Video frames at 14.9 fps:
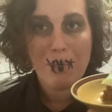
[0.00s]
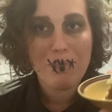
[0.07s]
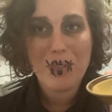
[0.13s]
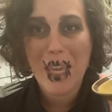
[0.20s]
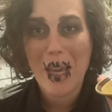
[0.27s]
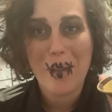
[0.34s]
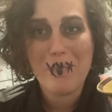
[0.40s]

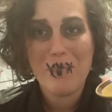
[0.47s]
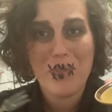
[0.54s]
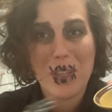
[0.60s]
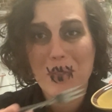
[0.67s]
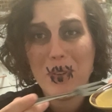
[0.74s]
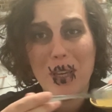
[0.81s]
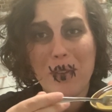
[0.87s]
Yeah,
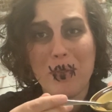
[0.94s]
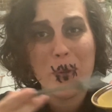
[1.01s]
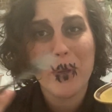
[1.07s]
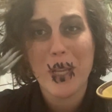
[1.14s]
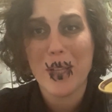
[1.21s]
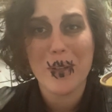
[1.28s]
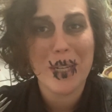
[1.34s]
if you have
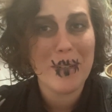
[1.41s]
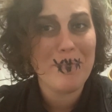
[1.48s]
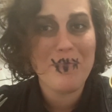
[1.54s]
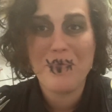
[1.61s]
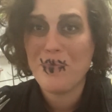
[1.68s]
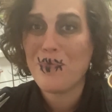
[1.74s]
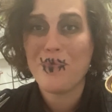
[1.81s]
food coloring,
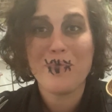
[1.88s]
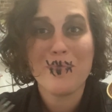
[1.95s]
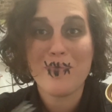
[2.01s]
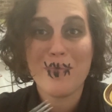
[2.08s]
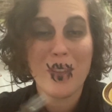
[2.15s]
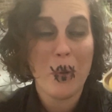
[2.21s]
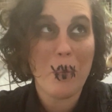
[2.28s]

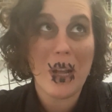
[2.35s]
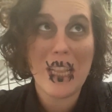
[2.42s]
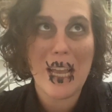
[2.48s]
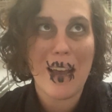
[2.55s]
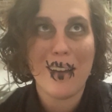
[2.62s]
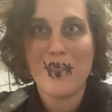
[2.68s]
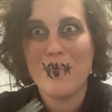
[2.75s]

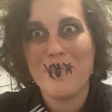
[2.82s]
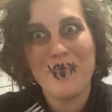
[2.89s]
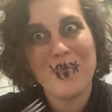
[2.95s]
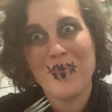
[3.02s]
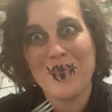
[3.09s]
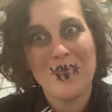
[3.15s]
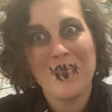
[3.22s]
voila,
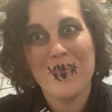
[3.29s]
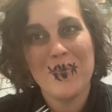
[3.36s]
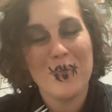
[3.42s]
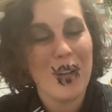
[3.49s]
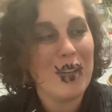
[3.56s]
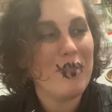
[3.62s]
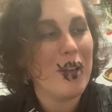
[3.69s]

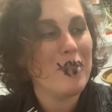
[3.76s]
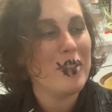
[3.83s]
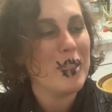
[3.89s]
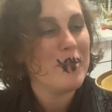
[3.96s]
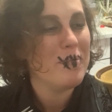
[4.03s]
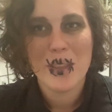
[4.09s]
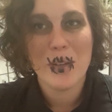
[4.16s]
red
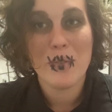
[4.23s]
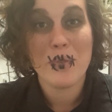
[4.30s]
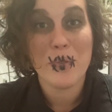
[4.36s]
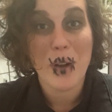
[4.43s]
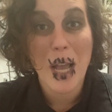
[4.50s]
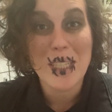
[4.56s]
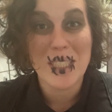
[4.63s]
velvet. The
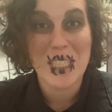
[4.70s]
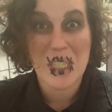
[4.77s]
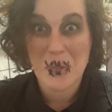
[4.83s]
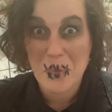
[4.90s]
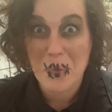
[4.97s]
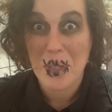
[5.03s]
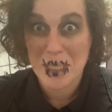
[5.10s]

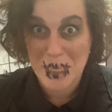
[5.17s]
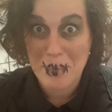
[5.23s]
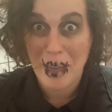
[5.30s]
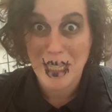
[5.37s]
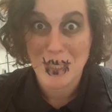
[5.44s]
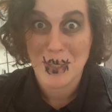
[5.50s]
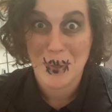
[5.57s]
frosting really
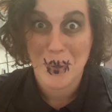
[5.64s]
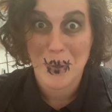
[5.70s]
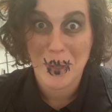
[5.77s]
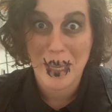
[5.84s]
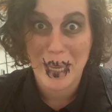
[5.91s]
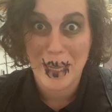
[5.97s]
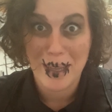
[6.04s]
makes the whole
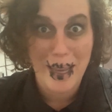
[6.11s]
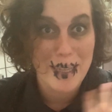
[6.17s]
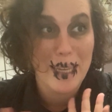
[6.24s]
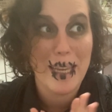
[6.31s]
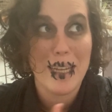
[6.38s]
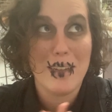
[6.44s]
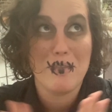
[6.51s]
cake. I
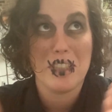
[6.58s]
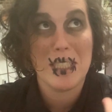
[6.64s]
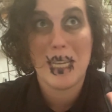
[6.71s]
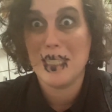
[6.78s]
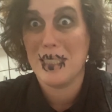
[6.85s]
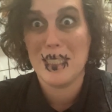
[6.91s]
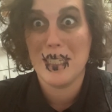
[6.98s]
can't
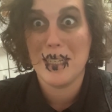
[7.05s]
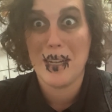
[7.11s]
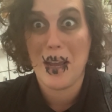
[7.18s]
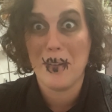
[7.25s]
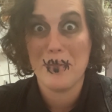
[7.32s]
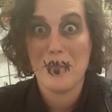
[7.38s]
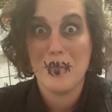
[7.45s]
emphasize it
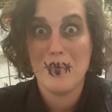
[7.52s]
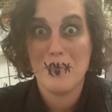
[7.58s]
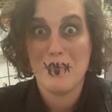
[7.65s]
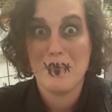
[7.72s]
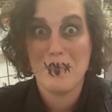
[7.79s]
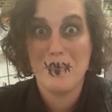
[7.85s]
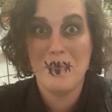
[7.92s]
enough.
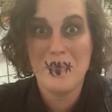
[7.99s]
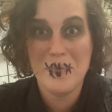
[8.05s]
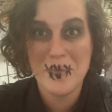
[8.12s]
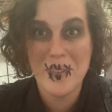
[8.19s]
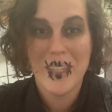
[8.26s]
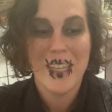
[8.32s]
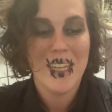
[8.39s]

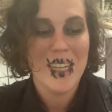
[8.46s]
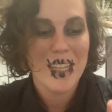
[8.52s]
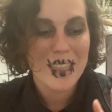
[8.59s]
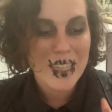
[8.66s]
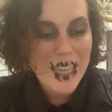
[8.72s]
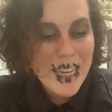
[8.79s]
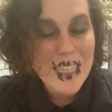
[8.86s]

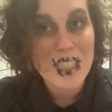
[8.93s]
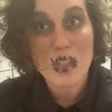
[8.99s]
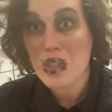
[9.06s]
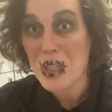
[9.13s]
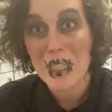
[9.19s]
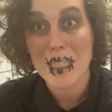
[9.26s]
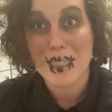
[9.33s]
The cake is
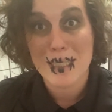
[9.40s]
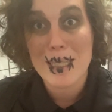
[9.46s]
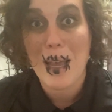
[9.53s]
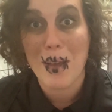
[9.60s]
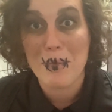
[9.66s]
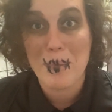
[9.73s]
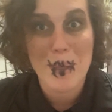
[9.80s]
good
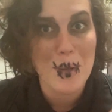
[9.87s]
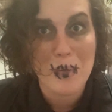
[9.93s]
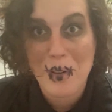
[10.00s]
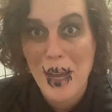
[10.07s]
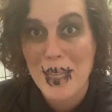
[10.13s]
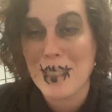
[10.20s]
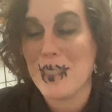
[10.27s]
itself, but the
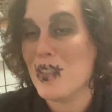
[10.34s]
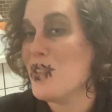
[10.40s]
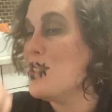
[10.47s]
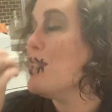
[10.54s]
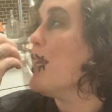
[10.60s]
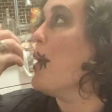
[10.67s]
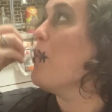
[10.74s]
frosting is
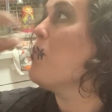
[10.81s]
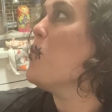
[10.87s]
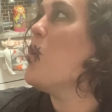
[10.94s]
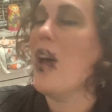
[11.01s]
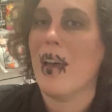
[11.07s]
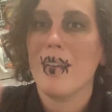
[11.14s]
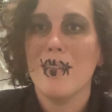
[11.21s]
just like,
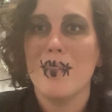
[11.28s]
mwah.